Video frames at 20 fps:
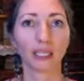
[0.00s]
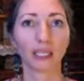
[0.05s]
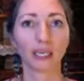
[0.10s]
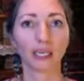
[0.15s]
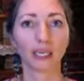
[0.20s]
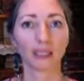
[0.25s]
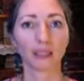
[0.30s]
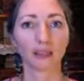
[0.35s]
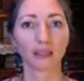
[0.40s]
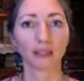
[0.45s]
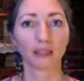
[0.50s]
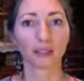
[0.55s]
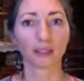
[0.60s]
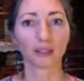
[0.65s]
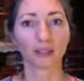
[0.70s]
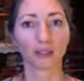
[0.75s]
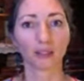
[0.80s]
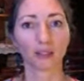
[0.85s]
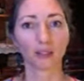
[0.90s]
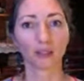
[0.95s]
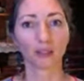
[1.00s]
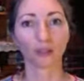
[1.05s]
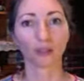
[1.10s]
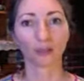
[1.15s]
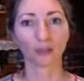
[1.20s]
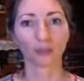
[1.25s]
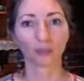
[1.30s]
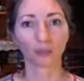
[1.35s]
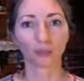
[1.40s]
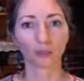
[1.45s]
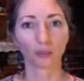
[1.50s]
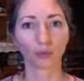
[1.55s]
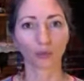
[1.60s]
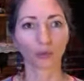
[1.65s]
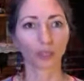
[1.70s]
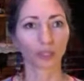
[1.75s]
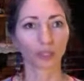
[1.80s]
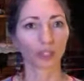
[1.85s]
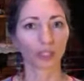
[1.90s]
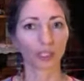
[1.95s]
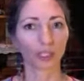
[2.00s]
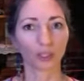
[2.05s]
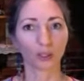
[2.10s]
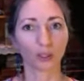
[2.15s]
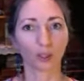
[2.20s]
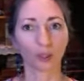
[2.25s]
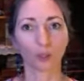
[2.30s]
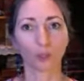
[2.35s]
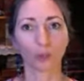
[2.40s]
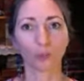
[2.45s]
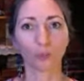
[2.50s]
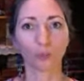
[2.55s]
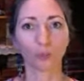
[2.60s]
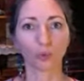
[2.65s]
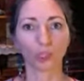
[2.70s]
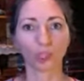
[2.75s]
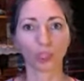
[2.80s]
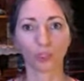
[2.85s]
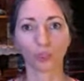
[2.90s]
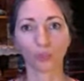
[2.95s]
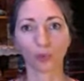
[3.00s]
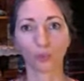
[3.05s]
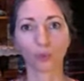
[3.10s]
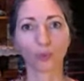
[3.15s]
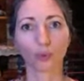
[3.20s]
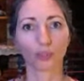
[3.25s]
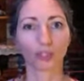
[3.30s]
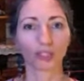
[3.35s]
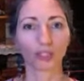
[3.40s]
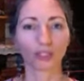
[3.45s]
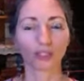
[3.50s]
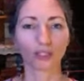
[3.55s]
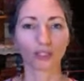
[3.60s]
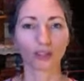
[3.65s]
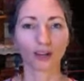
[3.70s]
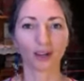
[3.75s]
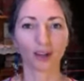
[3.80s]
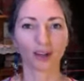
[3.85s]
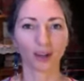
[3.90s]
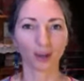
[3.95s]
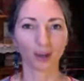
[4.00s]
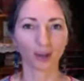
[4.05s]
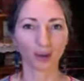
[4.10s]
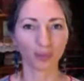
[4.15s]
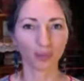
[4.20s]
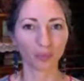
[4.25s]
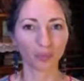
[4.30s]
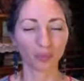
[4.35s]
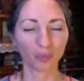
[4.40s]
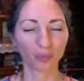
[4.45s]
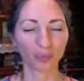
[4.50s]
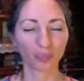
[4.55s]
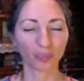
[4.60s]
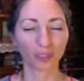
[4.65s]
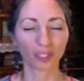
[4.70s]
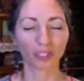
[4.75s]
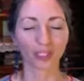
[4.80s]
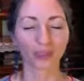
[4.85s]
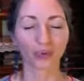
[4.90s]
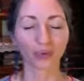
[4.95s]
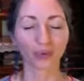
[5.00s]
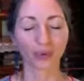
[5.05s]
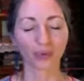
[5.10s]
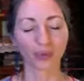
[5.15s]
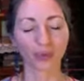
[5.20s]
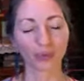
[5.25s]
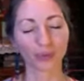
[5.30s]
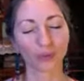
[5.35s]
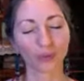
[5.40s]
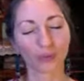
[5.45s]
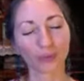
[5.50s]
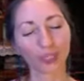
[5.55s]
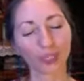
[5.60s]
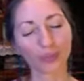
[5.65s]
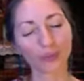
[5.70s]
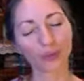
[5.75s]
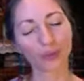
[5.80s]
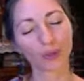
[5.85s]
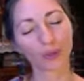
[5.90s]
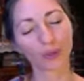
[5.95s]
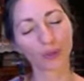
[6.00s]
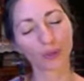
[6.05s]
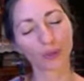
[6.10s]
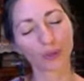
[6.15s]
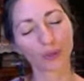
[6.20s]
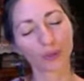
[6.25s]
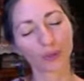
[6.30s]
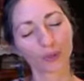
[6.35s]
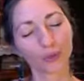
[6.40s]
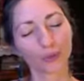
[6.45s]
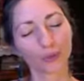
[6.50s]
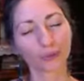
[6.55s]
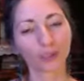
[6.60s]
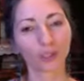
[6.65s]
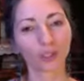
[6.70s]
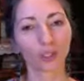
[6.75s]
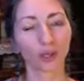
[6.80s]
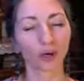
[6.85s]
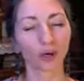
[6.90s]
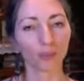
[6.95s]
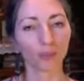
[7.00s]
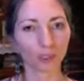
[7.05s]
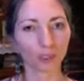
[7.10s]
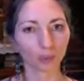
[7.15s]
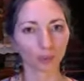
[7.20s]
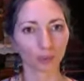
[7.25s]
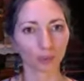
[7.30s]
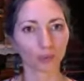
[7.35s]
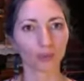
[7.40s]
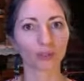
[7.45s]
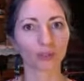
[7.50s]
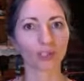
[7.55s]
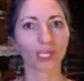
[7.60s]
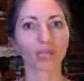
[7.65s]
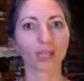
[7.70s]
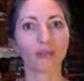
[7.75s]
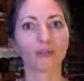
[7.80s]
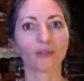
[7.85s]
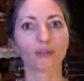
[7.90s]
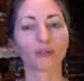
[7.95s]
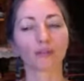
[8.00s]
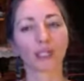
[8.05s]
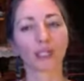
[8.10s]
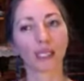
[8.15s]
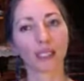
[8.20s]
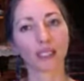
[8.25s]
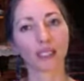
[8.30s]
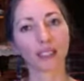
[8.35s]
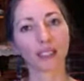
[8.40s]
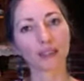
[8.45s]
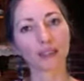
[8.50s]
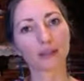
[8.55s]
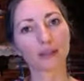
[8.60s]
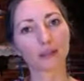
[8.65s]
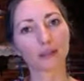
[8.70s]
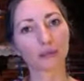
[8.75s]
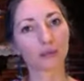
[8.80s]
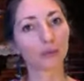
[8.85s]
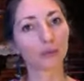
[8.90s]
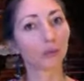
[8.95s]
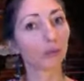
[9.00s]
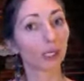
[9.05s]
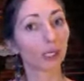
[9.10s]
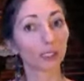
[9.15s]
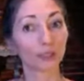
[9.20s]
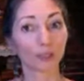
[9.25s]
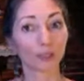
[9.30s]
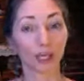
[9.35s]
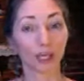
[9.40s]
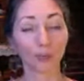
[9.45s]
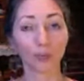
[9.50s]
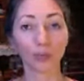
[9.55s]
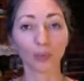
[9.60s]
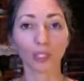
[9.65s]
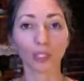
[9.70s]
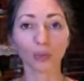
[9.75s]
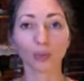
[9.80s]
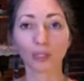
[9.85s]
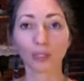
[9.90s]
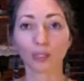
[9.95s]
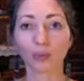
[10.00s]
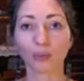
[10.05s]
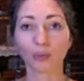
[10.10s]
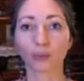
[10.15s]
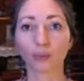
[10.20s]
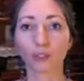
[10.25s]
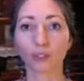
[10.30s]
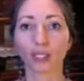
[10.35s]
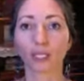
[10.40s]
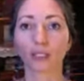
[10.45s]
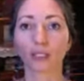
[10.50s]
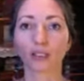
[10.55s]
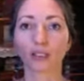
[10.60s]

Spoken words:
This is not a stretching or pulling or pushing movement at all. You really want to come into yourself and listen to what's happening when you do that.